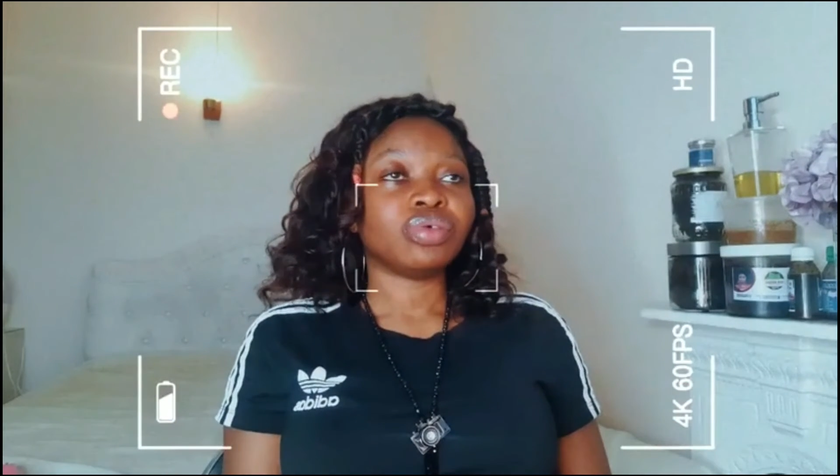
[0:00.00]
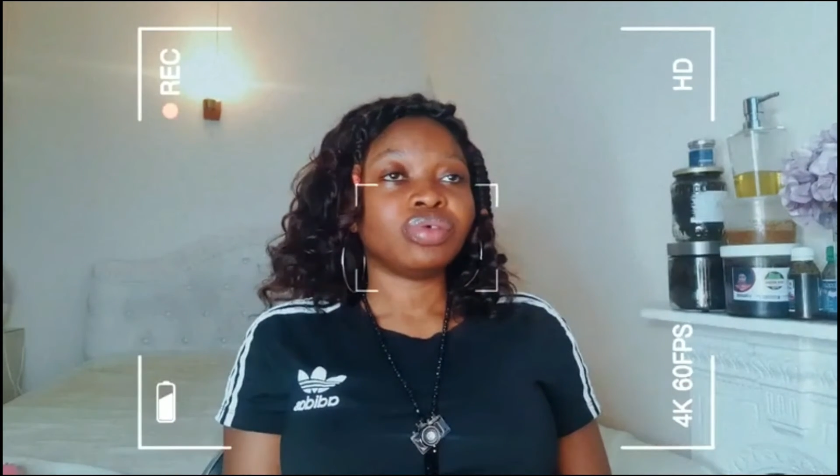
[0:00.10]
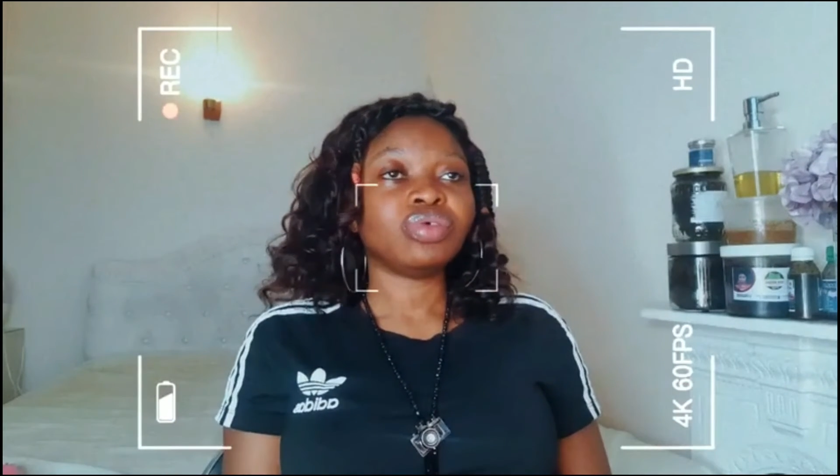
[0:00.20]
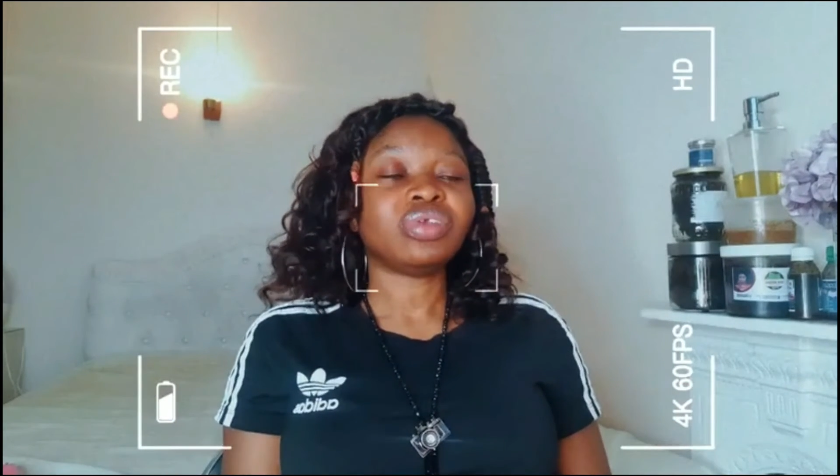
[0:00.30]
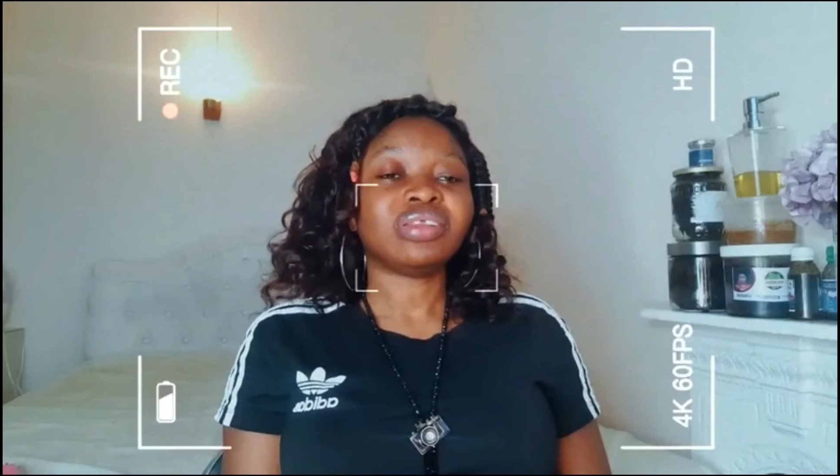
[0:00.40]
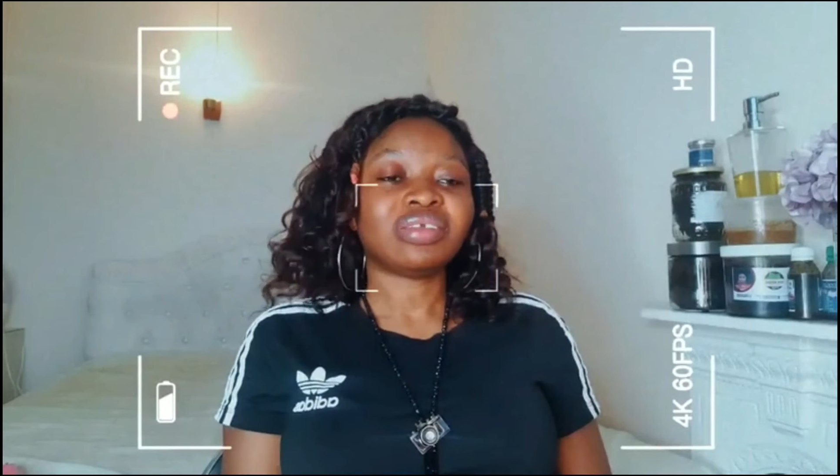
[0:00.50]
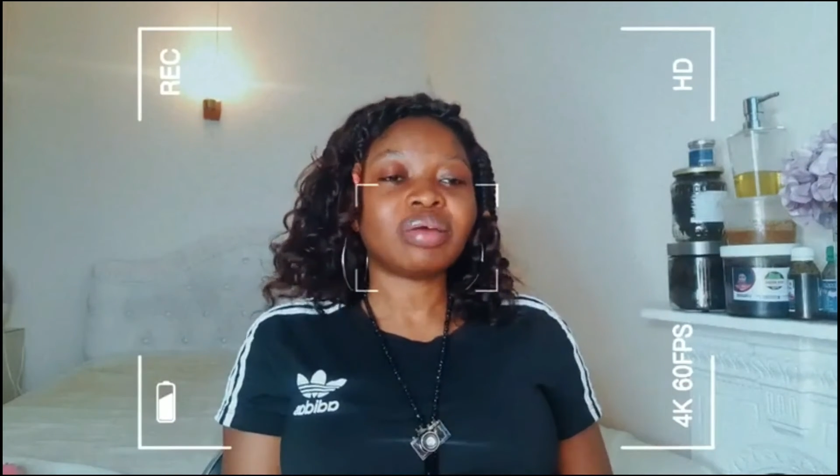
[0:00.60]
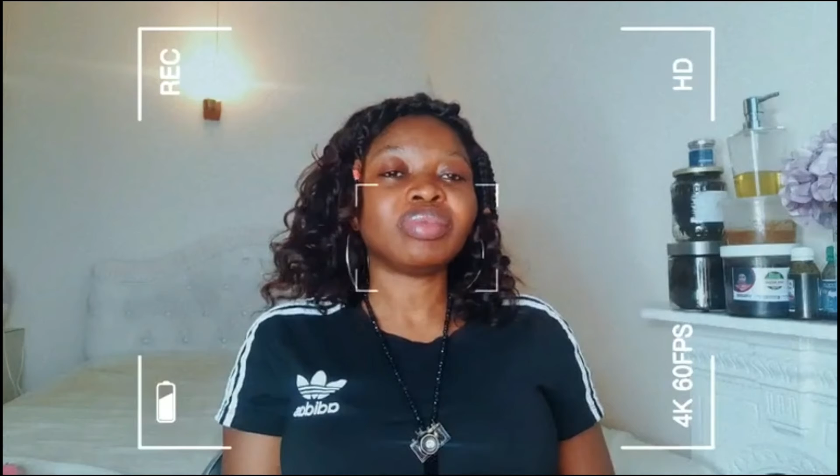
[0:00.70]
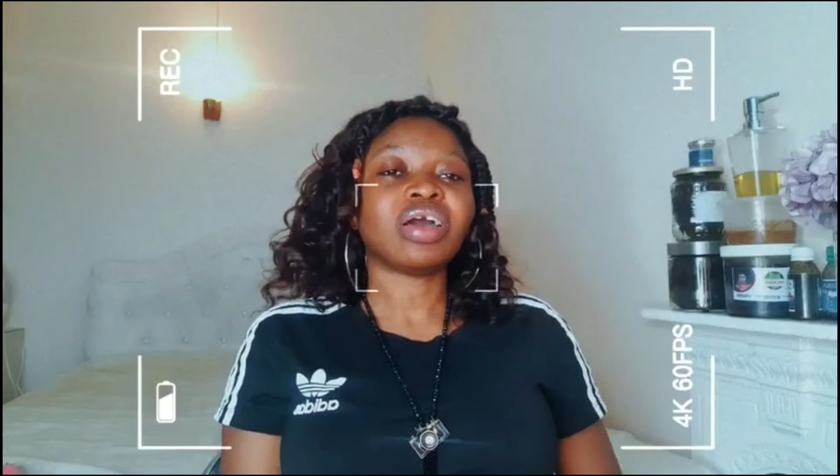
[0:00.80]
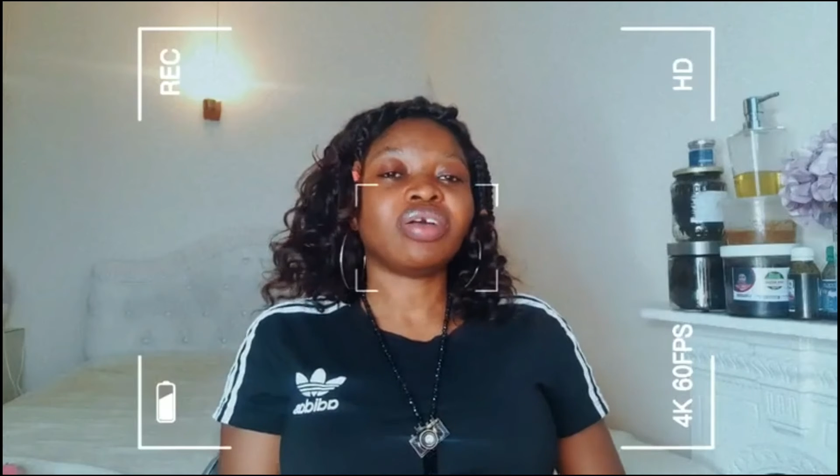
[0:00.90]
you
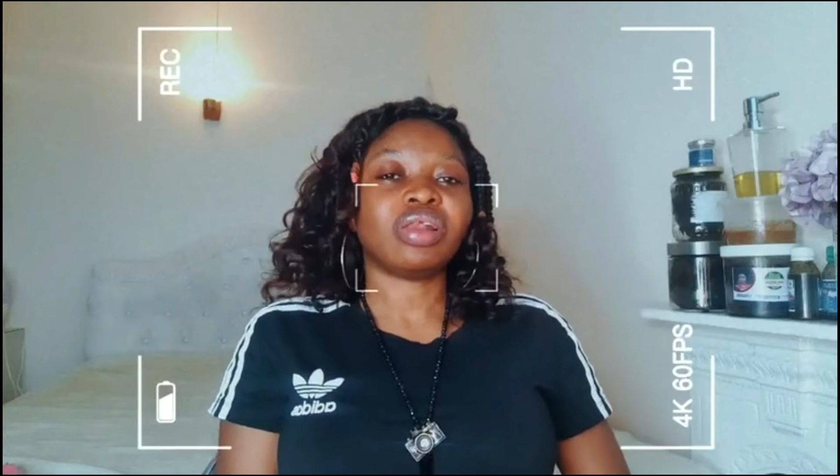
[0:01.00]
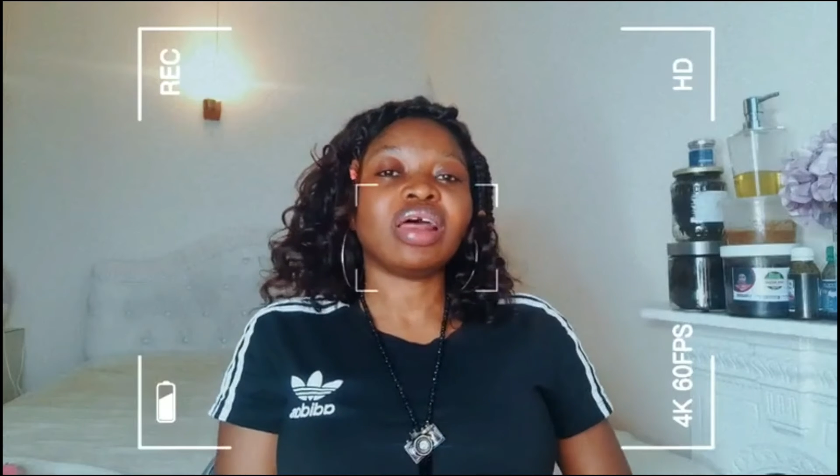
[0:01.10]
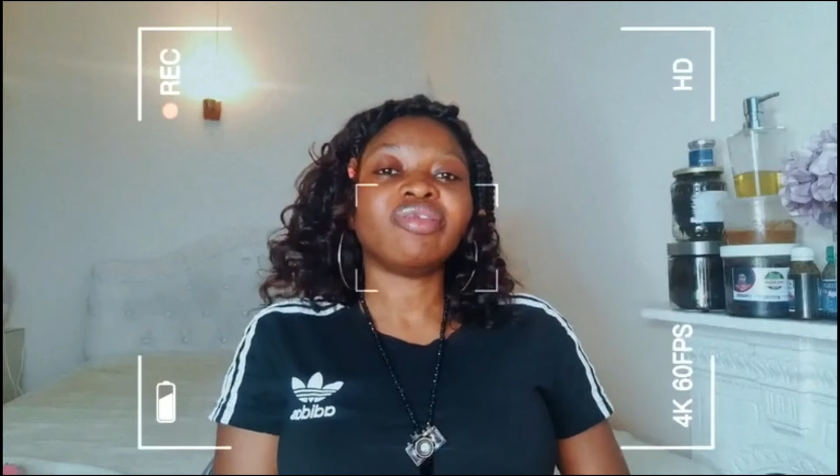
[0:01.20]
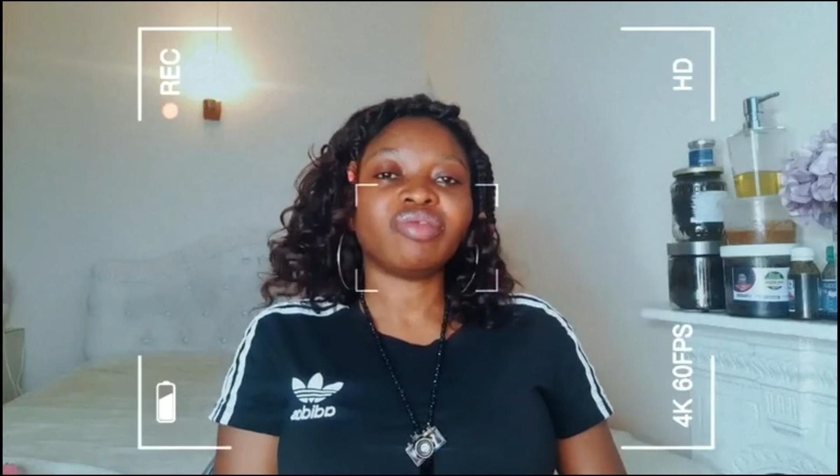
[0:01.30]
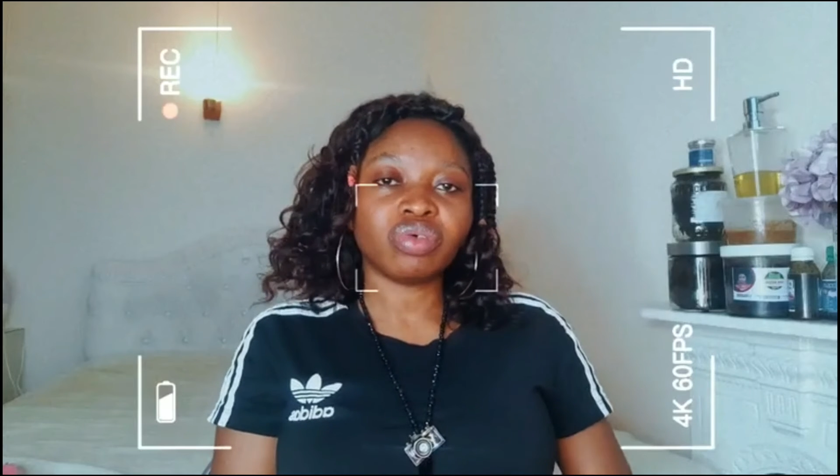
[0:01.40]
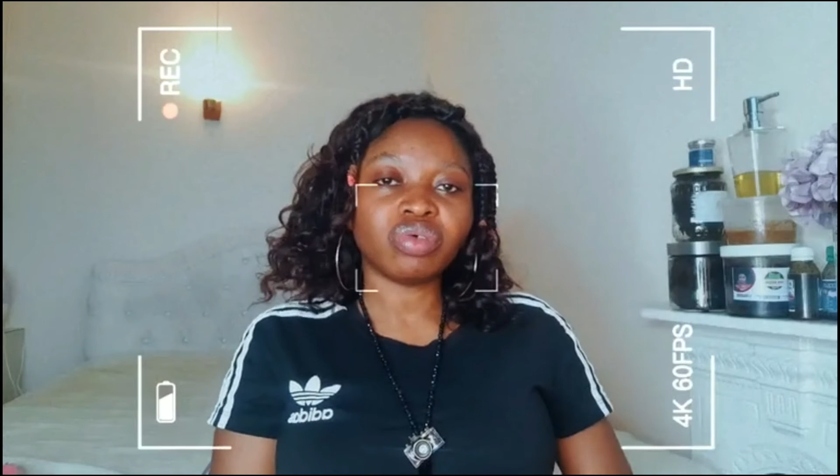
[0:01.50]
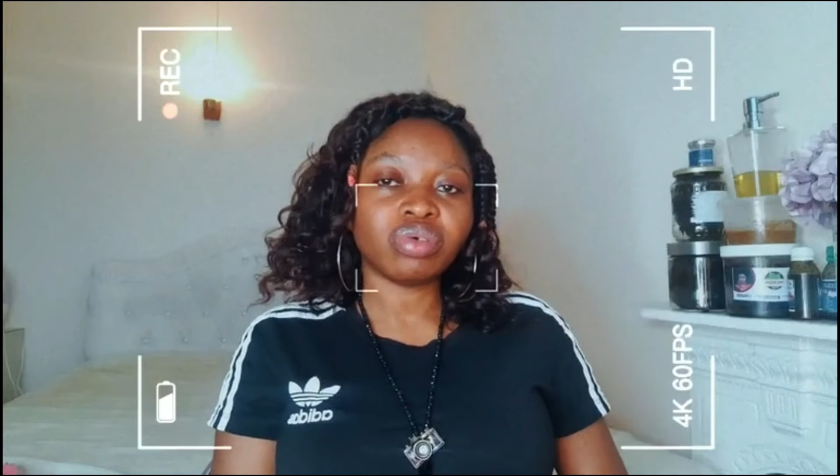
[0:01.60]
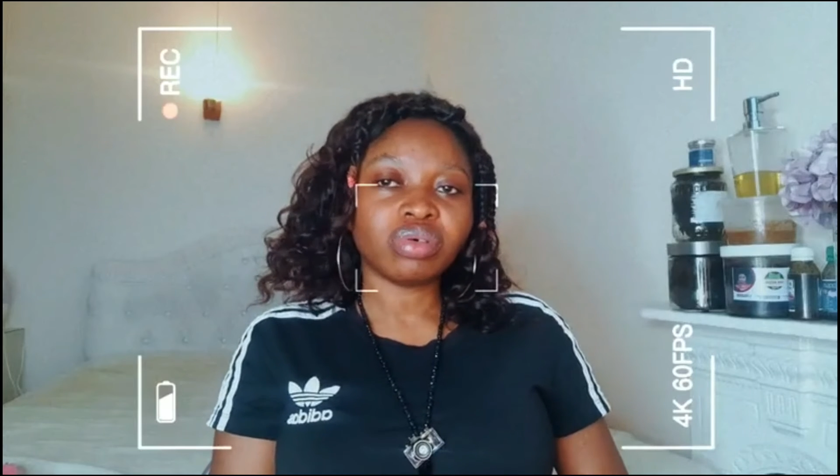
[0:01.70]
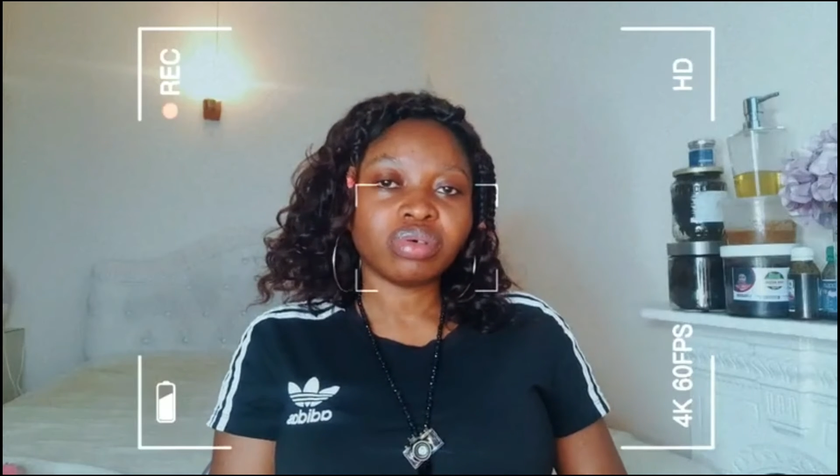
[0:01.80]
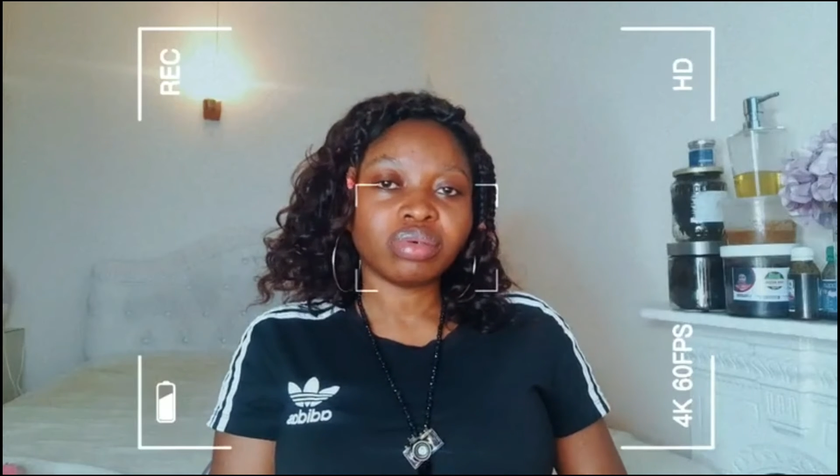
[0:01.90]
determine how your life will go